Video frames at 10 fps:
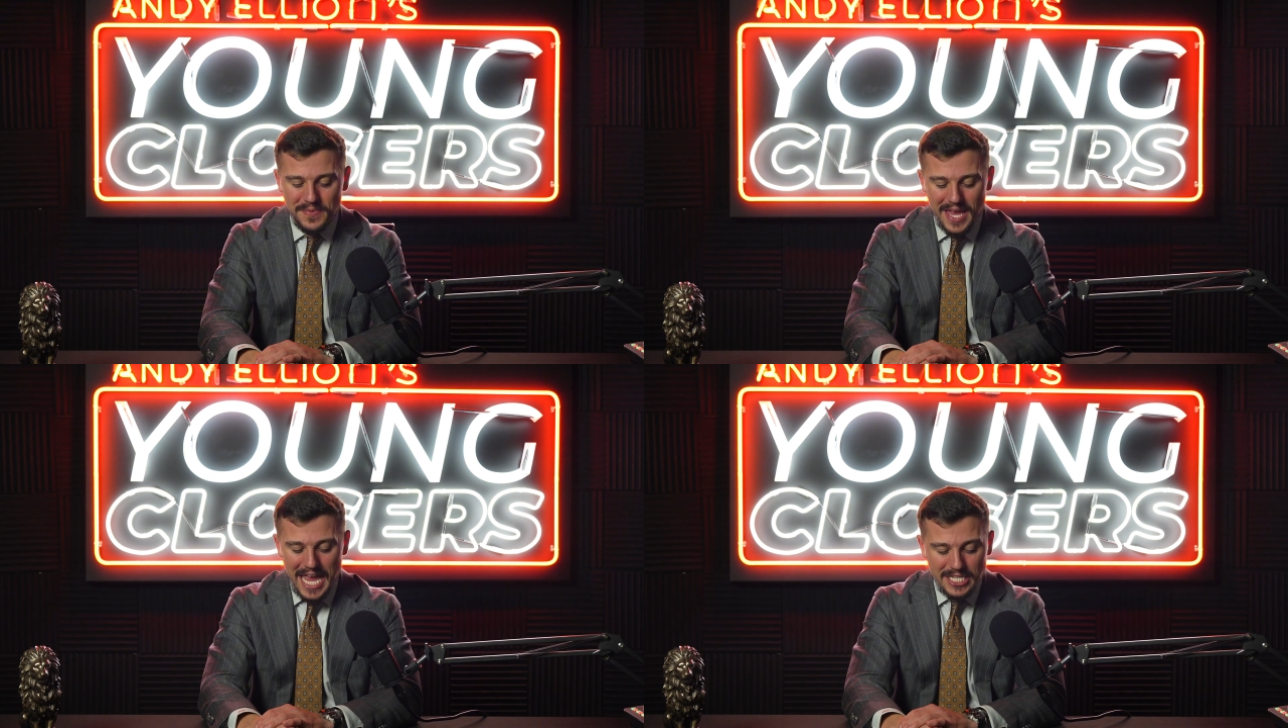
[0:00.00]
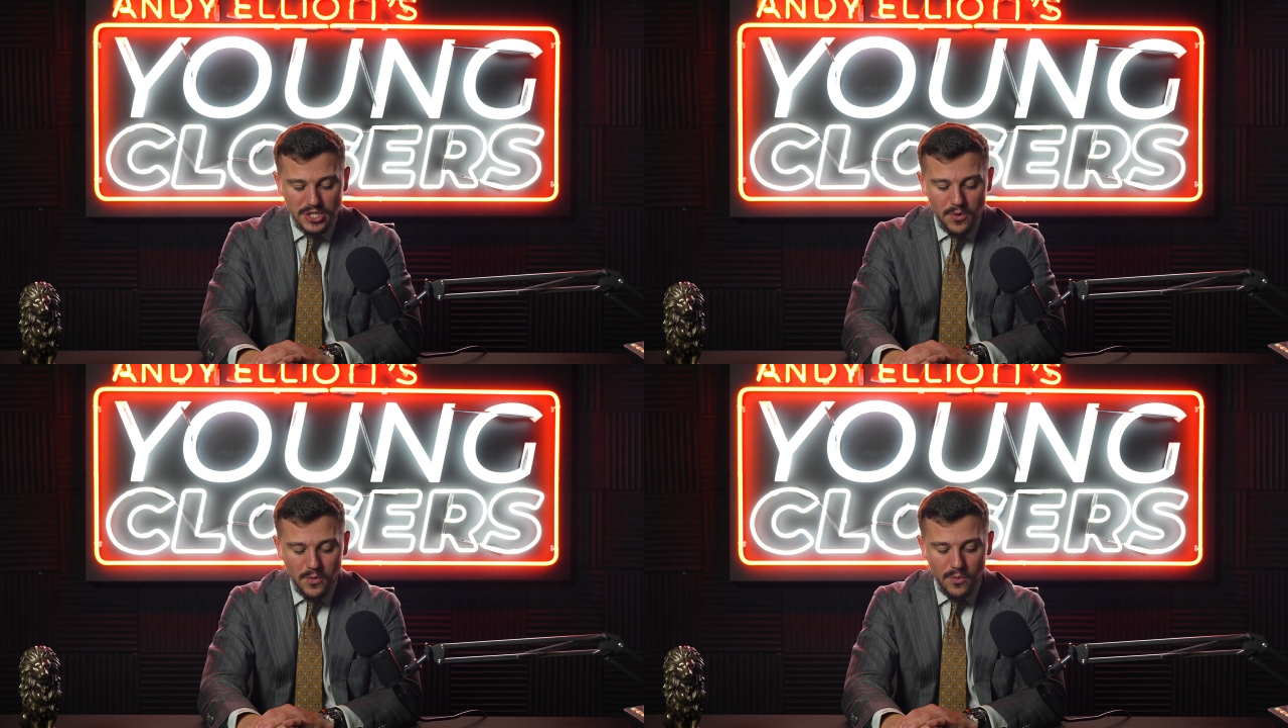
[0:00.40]
And
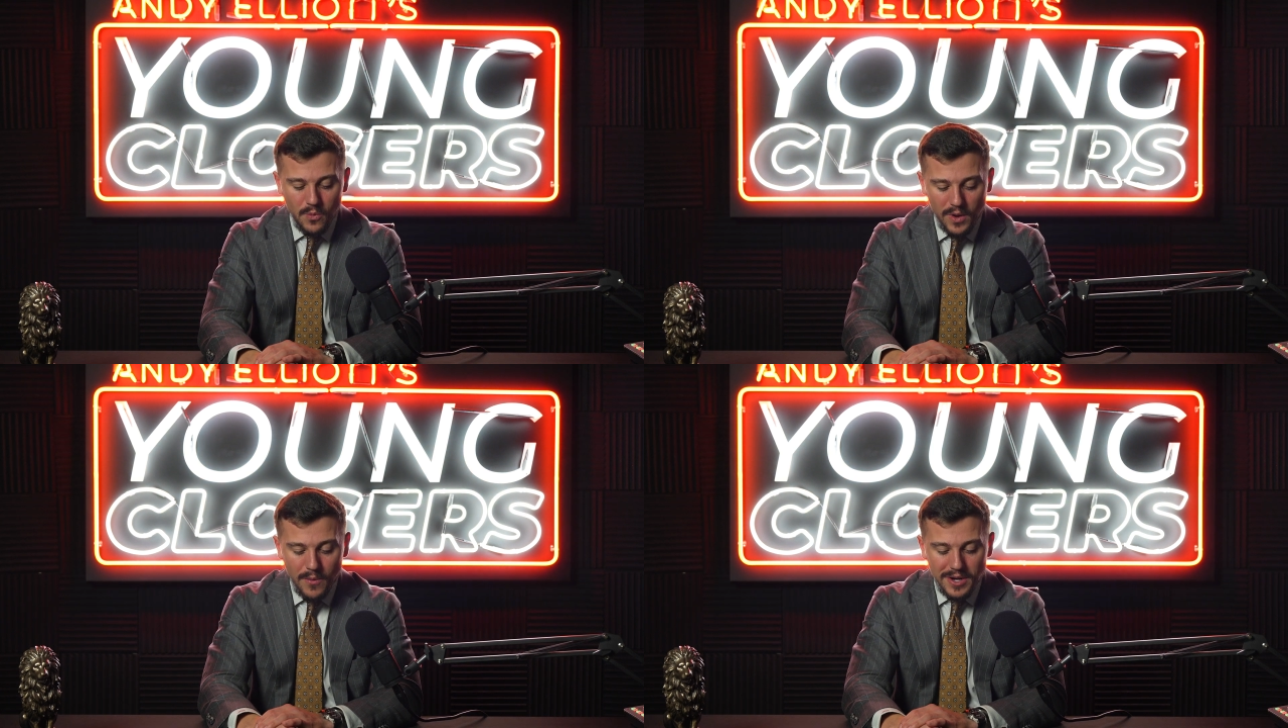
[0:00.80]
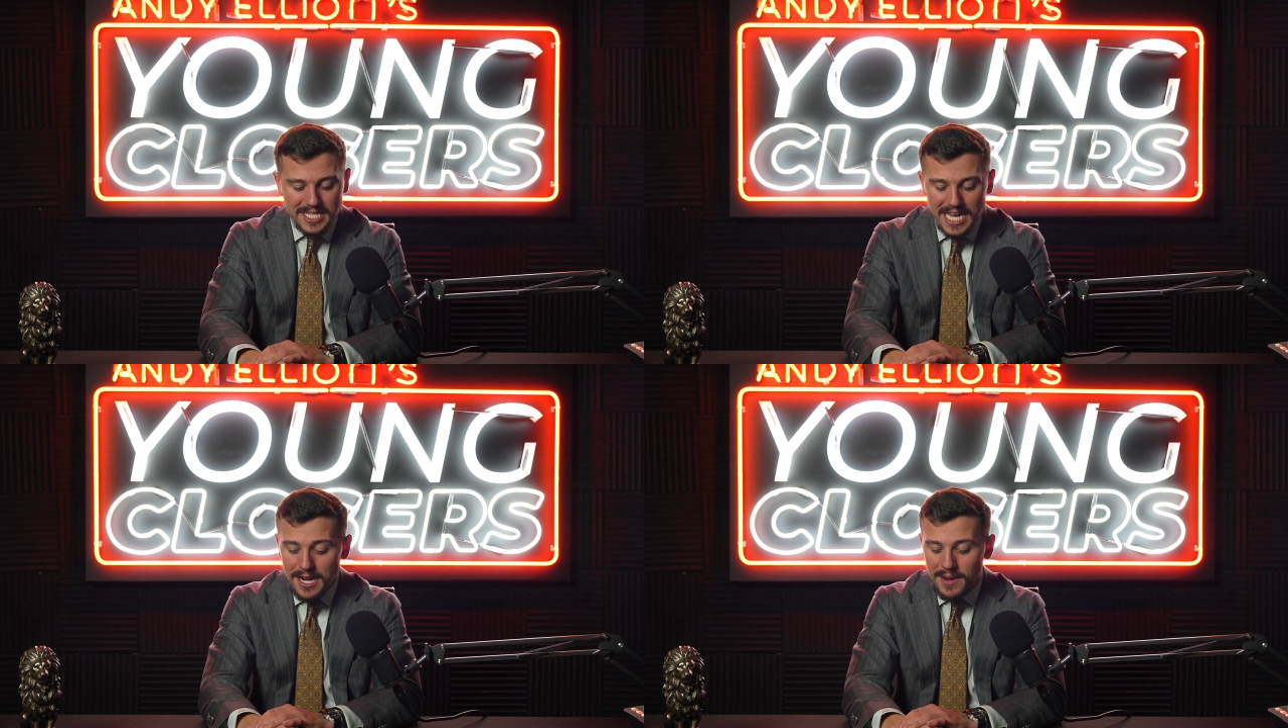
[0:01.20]
so what I want to
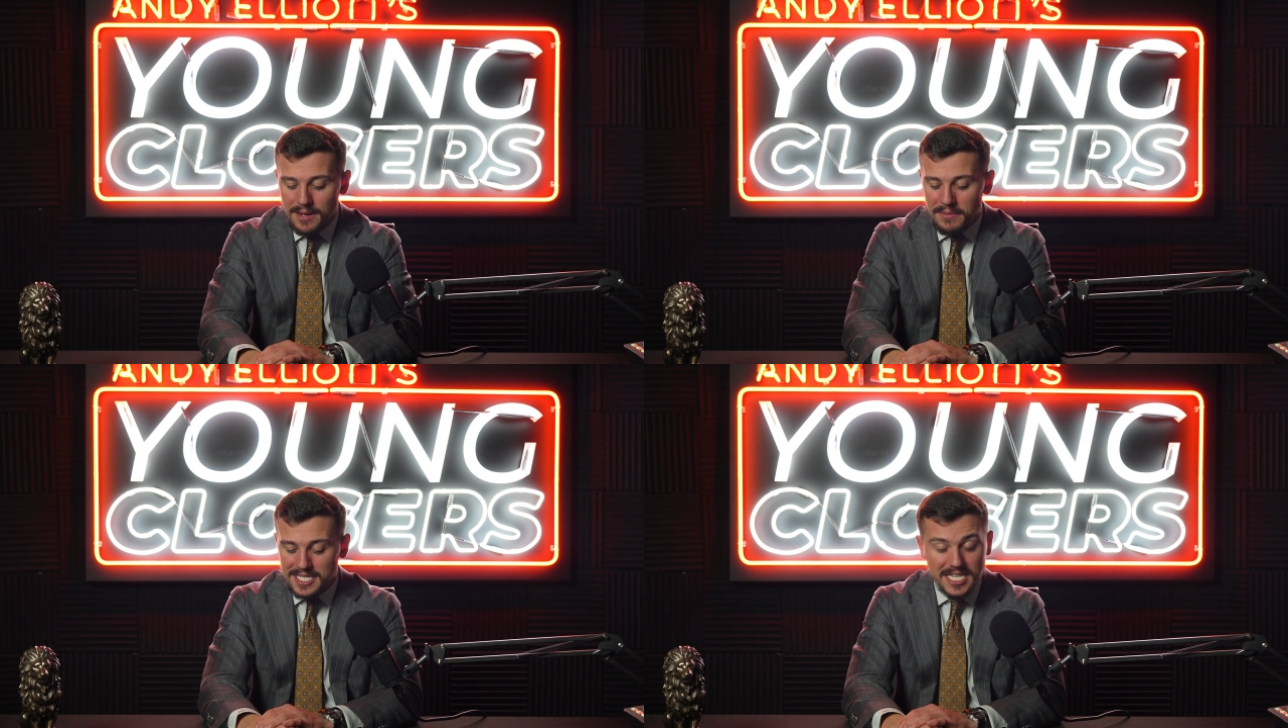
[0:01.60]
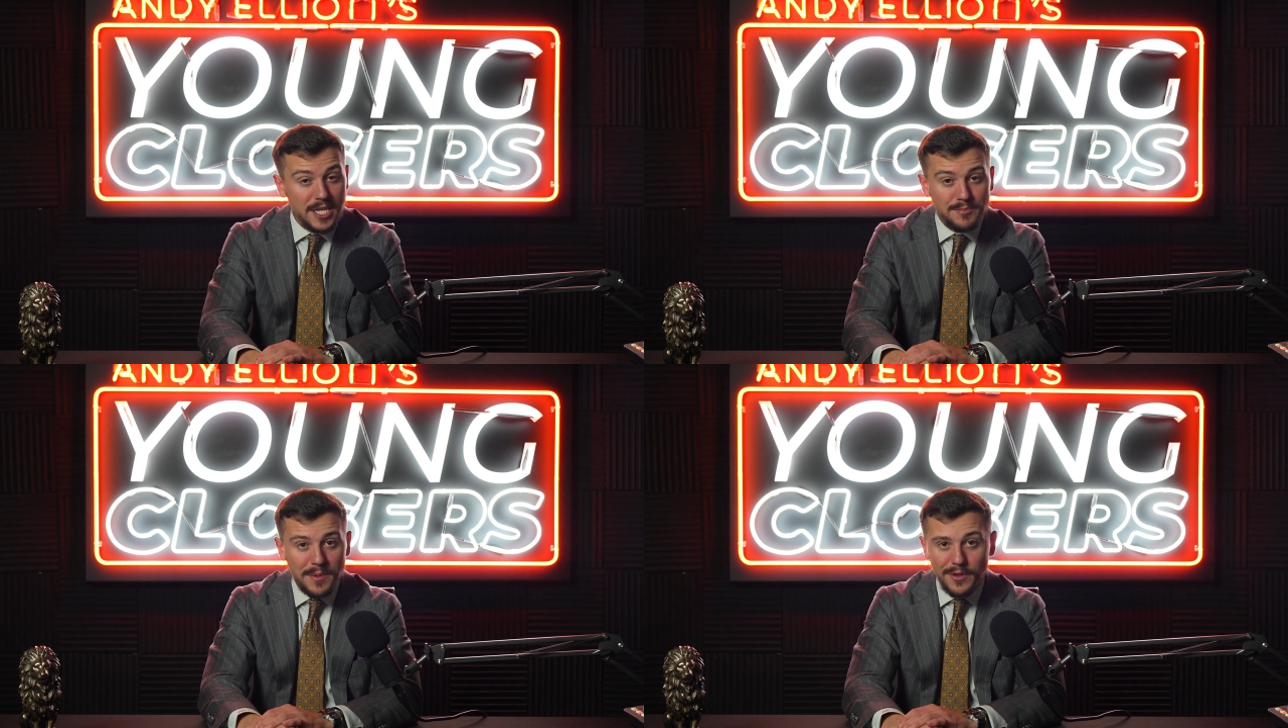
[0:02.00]
say to my
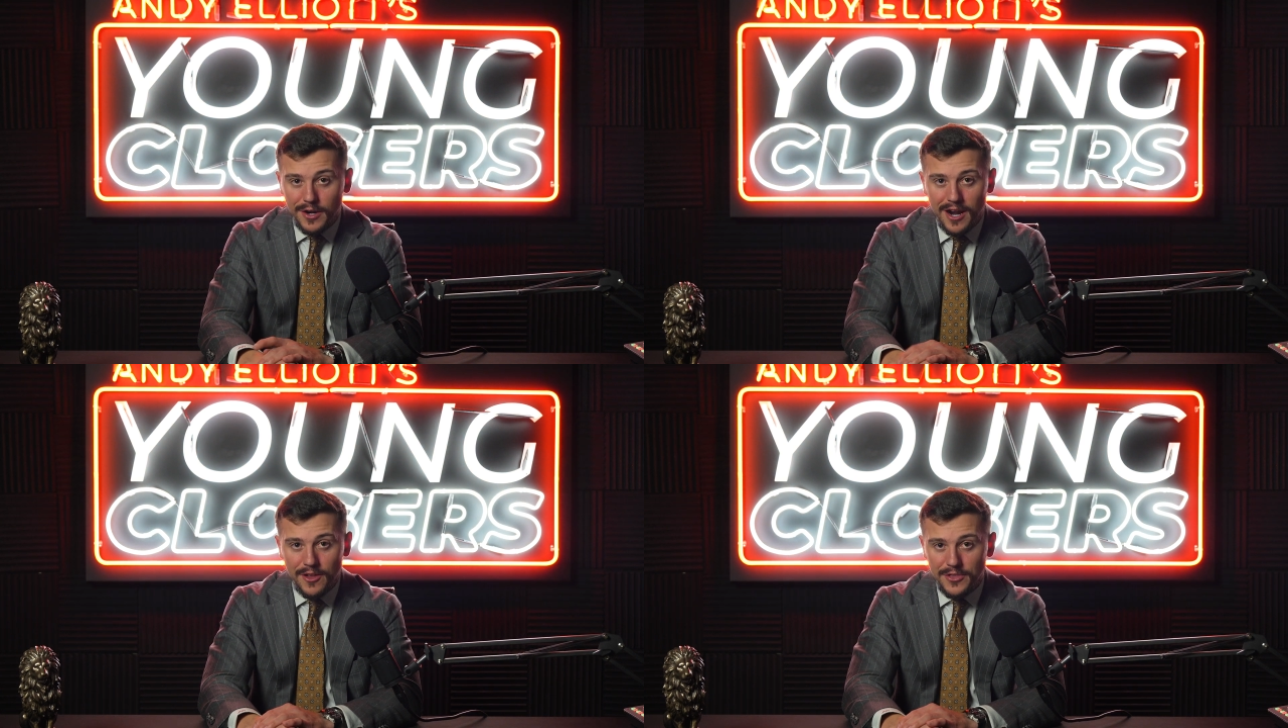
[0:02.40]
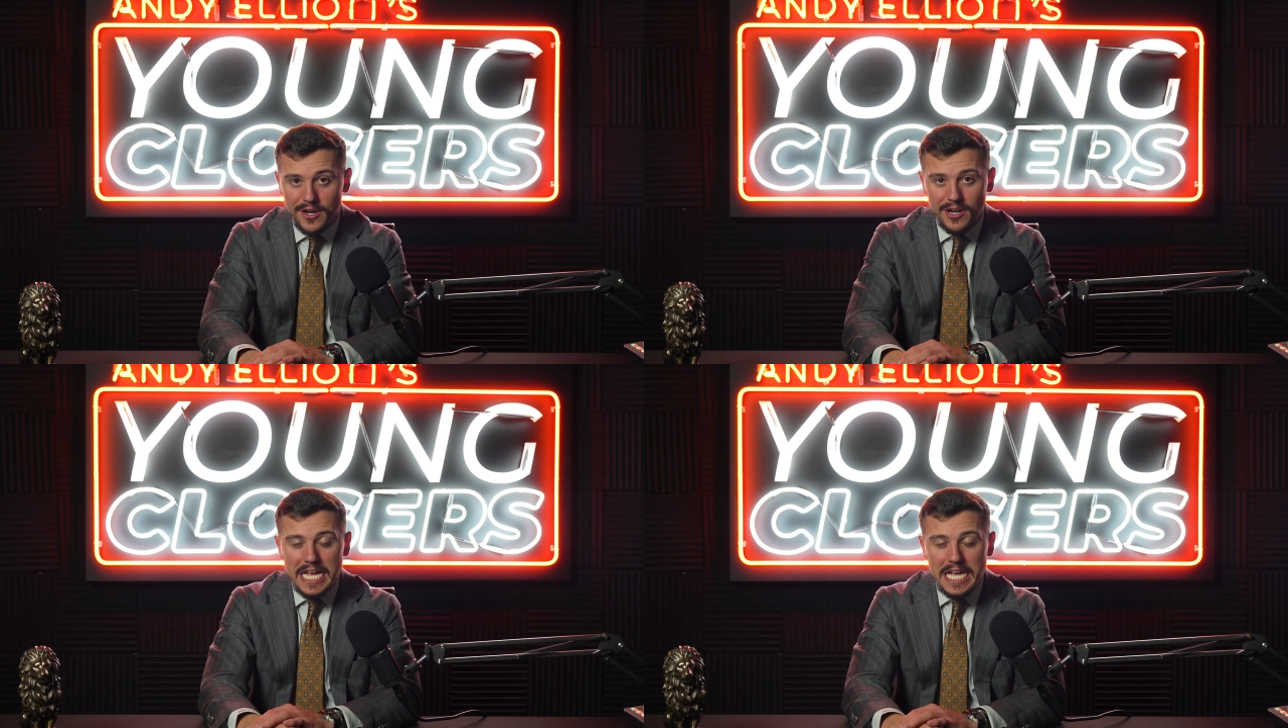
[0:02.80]
salespeople that are out there,